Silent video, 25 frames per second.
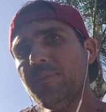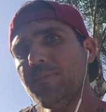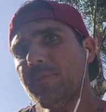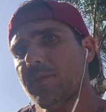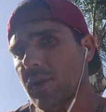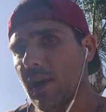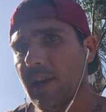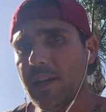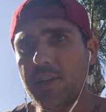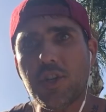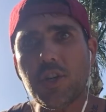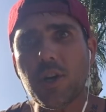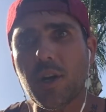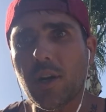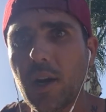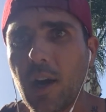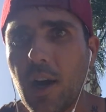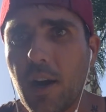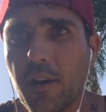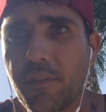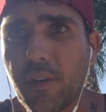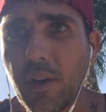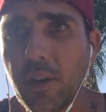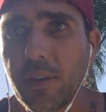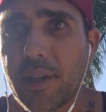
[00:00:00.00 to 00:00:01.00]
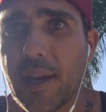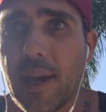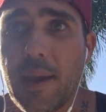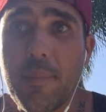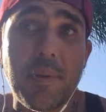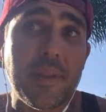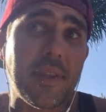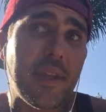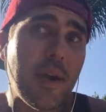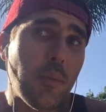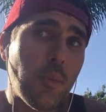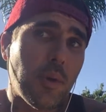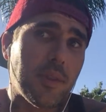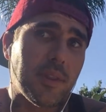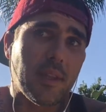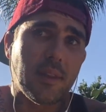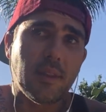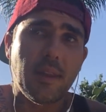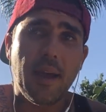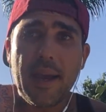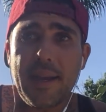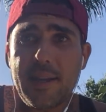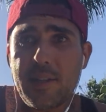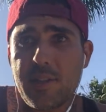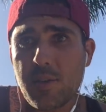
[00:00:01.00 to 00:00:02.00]
So I'd jerk off all day, but then when the
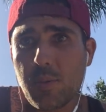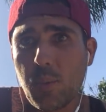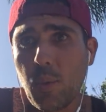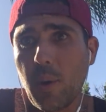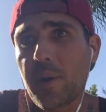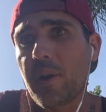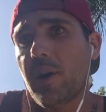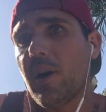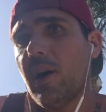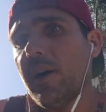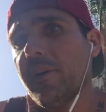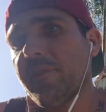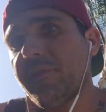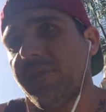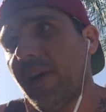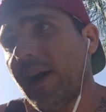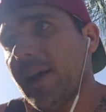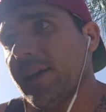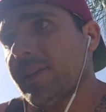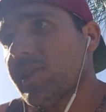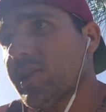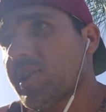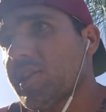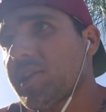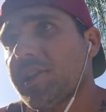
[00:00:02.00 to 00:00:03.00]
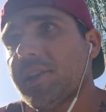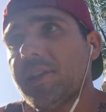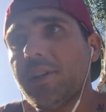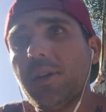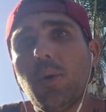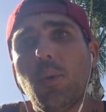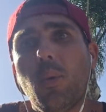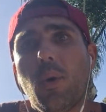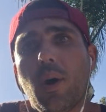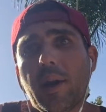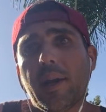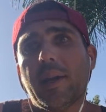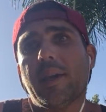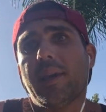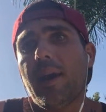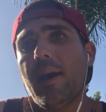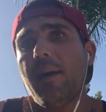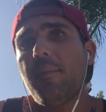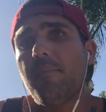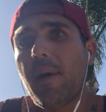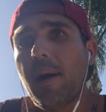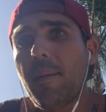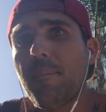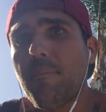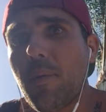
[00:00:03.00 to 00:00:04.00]
lights went off, I'd still want to
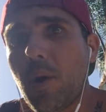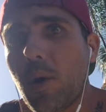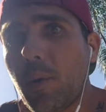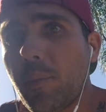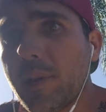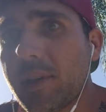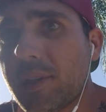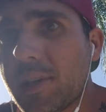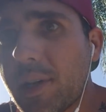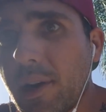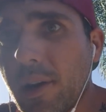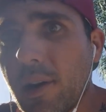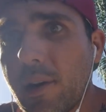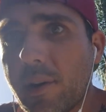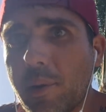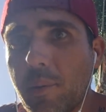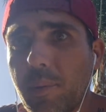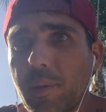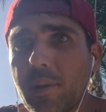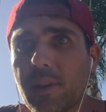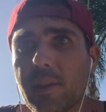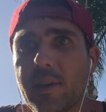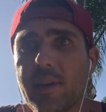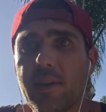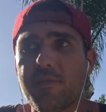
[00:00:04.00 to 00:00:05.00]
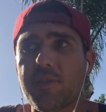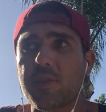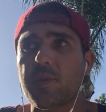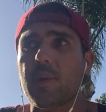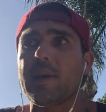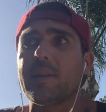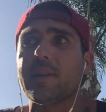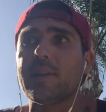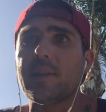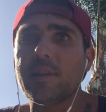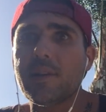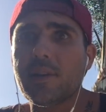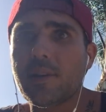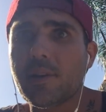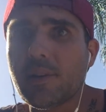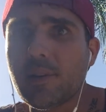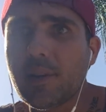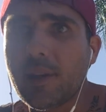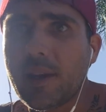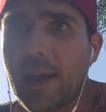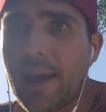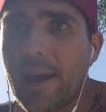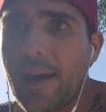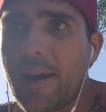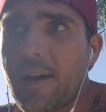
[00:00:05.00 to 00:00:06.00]
get my momentary relief. So I'd
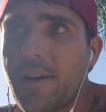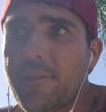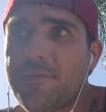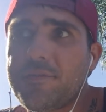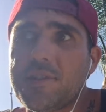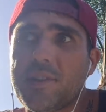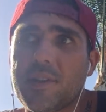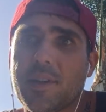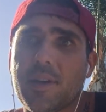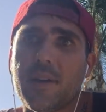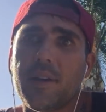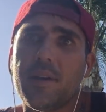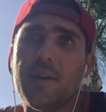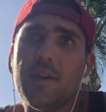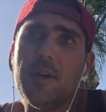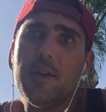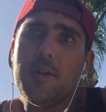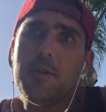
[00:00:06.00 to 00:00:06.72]
literally have to,